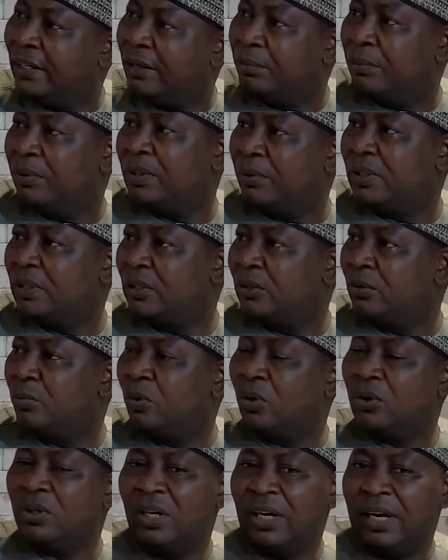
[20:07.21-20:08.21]
nip it in the
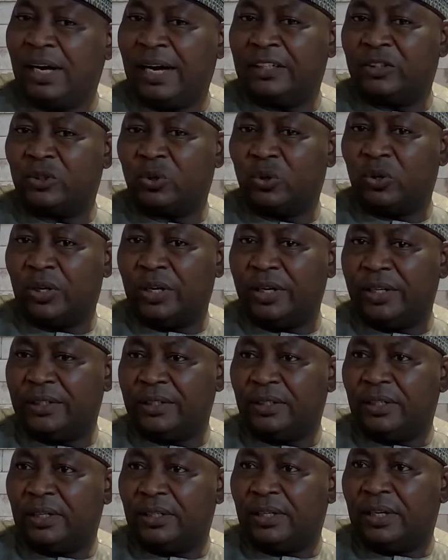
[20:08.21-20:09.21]
bud,
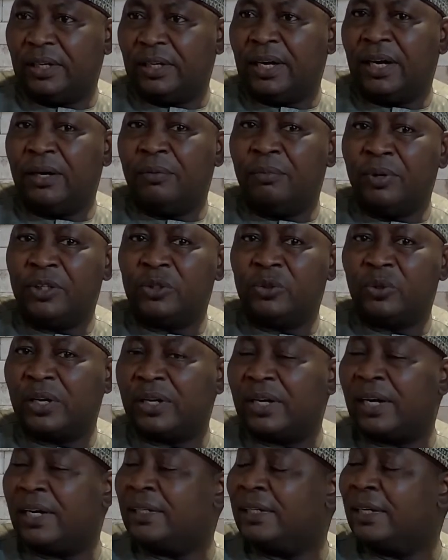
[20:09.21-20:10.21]
isolate it and make sure
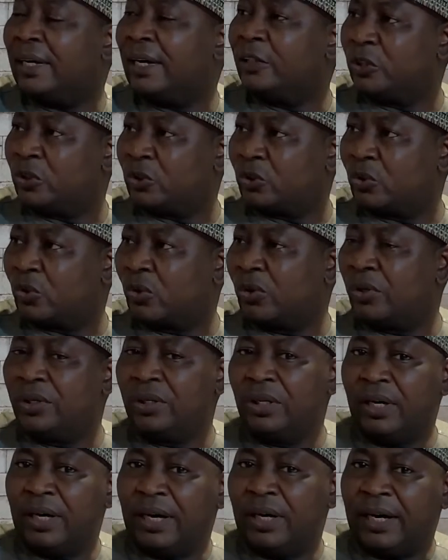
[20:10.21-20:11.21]
that they are
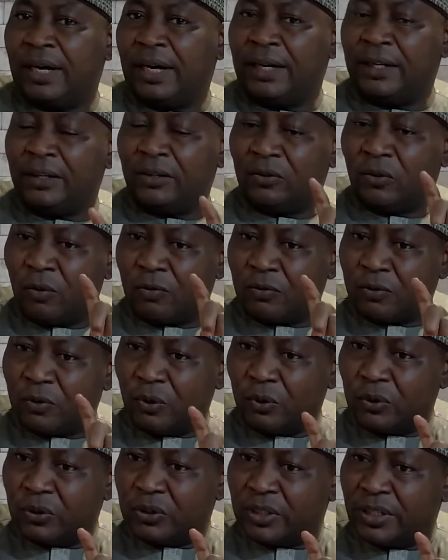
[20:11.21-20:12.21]
destroyed and, of
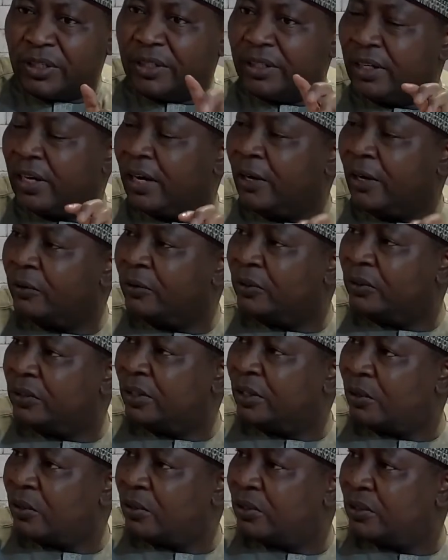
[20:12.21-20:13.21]
course, taking out the
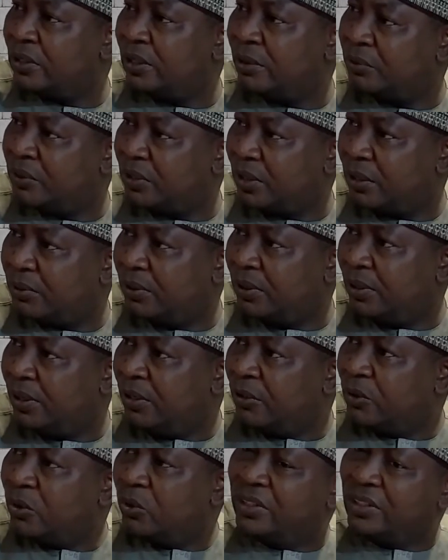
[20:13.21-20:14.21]
terrorists themselves.
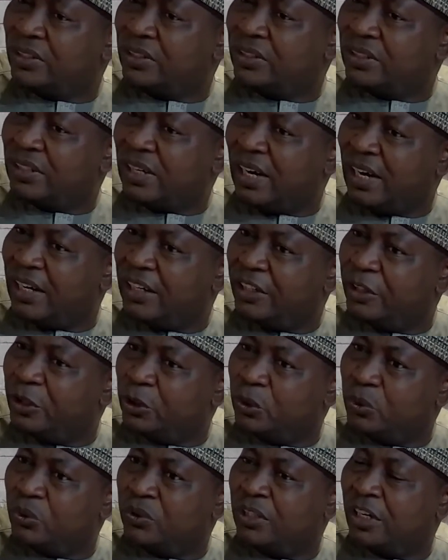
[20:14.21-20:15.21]
Mm. So these are
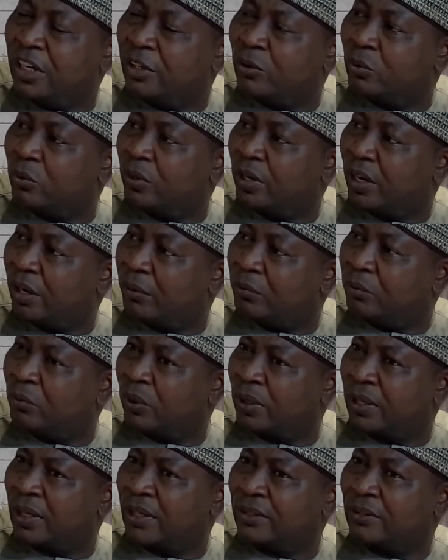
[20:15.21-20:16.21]
issues that we have to
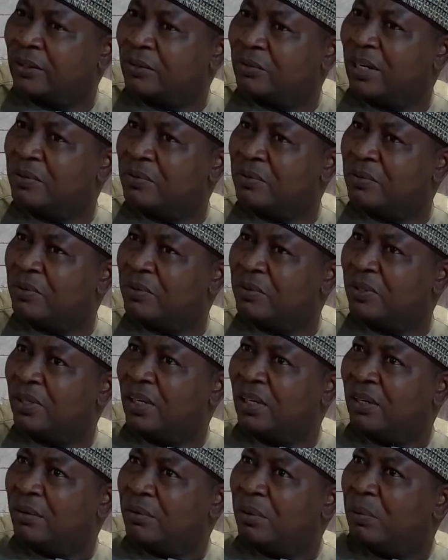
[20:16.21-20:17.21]
look at. Sometimes
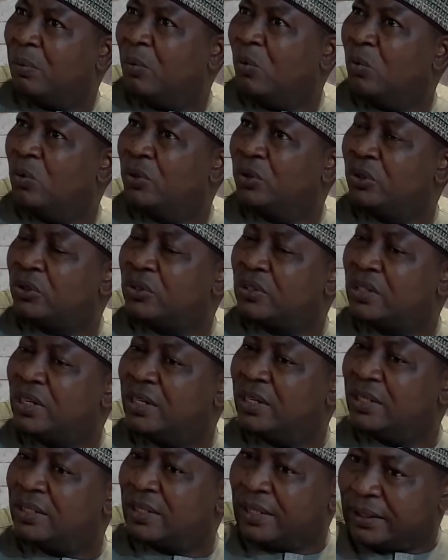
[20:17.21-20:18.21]
people will just say
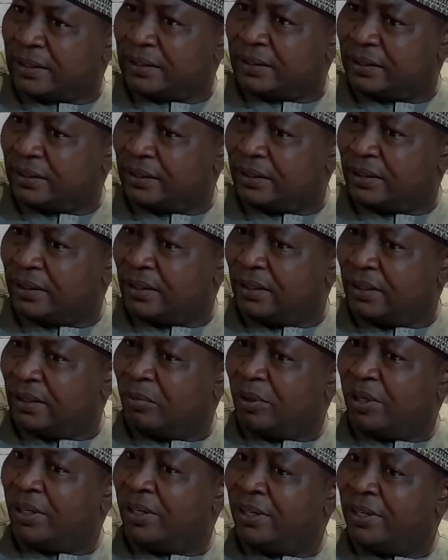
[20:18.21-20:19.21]
things,
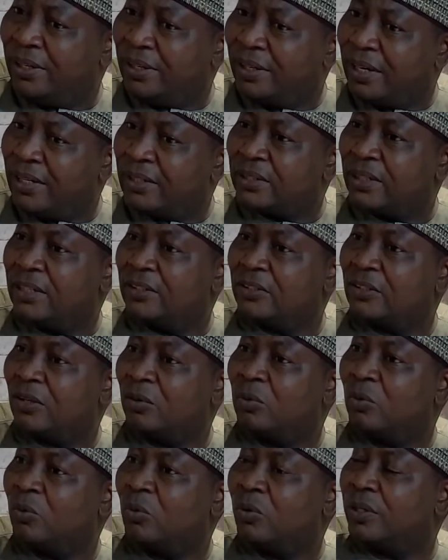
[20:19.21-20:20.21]
but in real sense
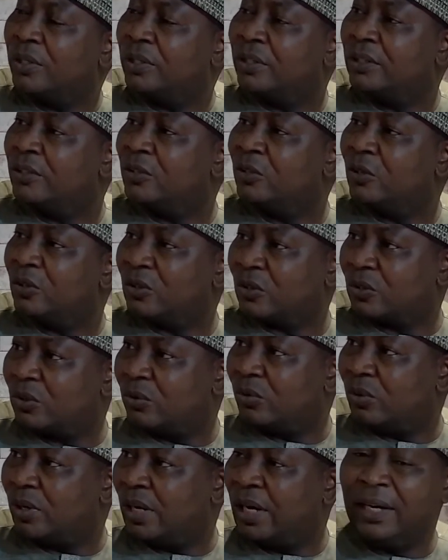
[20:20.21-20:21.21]
of the word, it is not
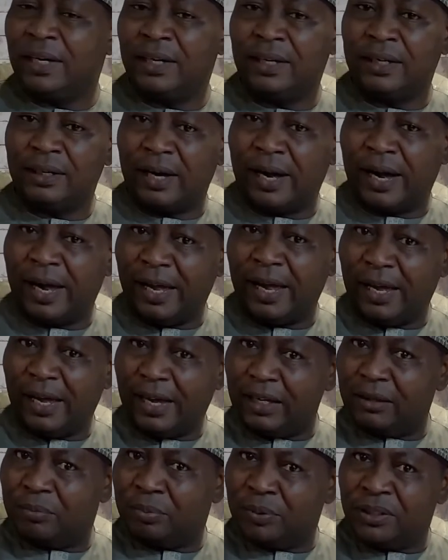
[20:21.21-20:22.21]
true. And I
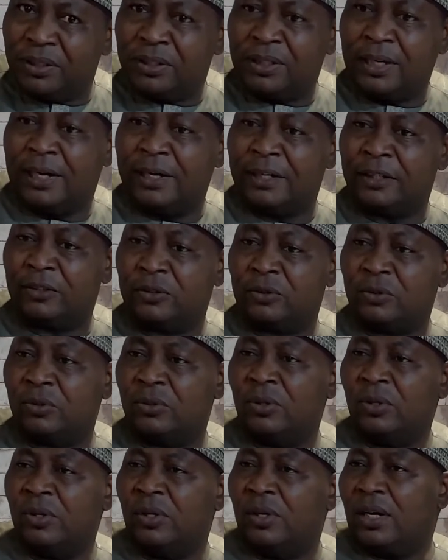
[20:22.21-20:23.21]
had been the director
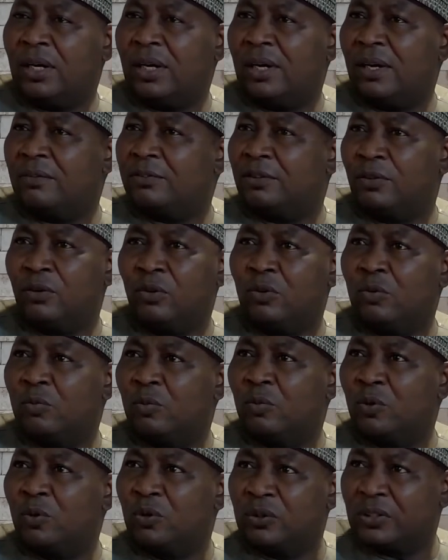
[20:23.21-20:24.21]
for
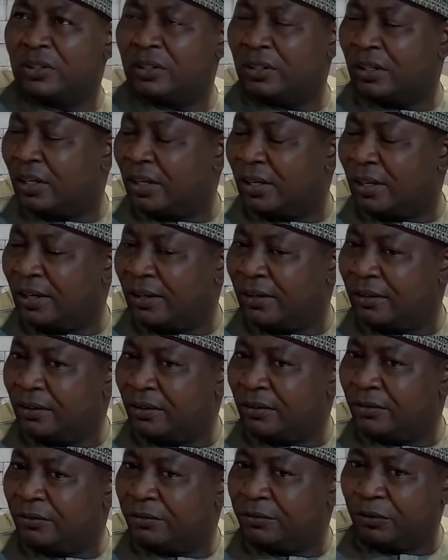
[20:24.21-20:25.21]
almost
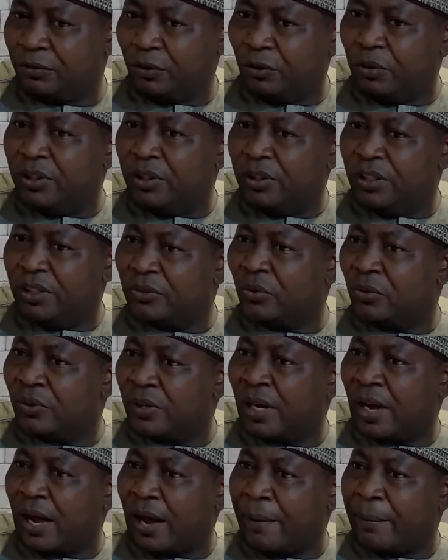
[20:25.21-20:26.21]
4 years or
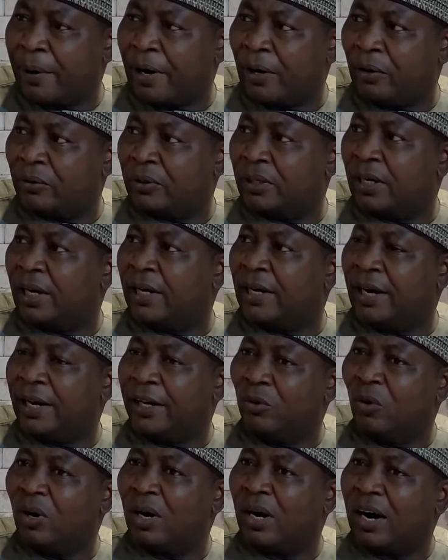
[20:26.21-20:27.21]
thereabout, and I
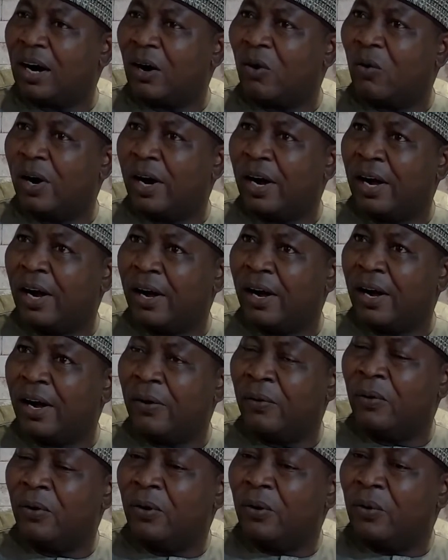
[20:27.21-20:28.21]
know how
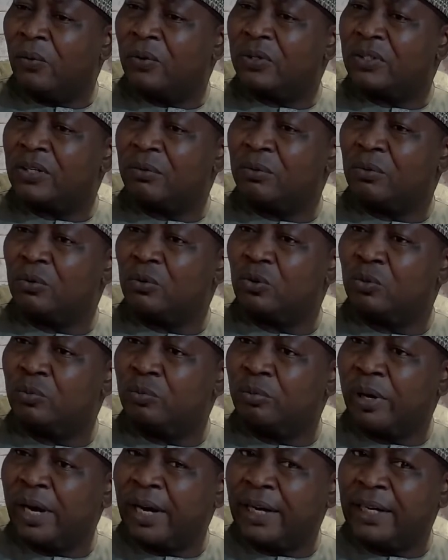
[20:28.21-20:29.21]
I was able to
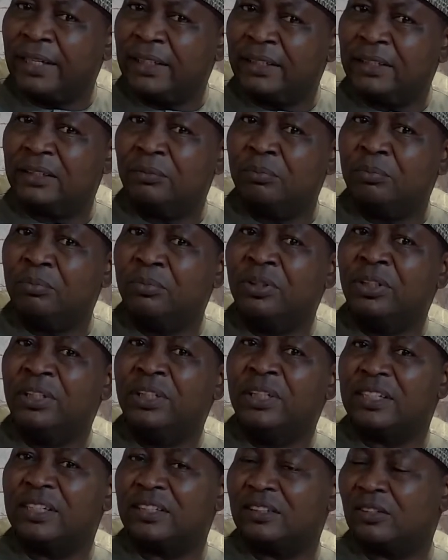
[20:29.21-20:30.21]
manage
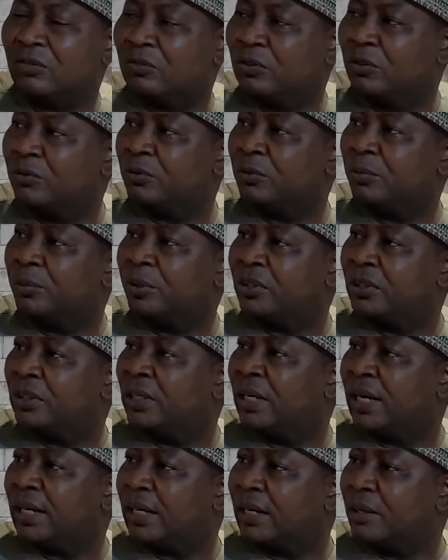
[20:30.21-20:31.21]
myriads of
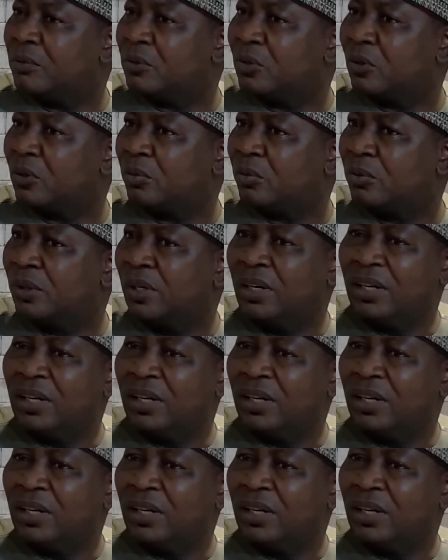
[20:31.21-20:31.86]
information that comes up.